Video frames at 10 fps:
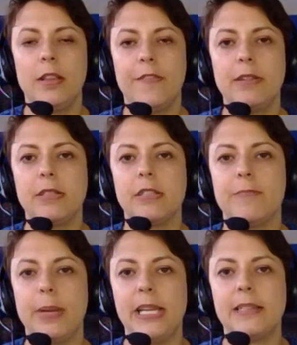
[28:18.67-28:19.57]
founders
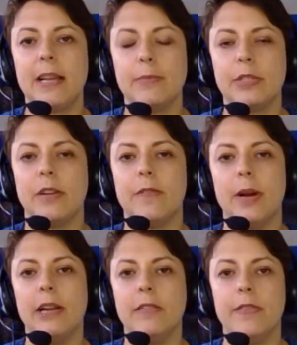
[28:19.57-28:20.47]
of Basecamp
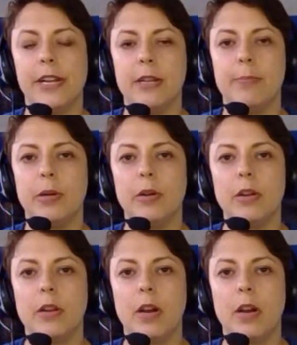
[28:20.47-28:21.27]
Software have written a book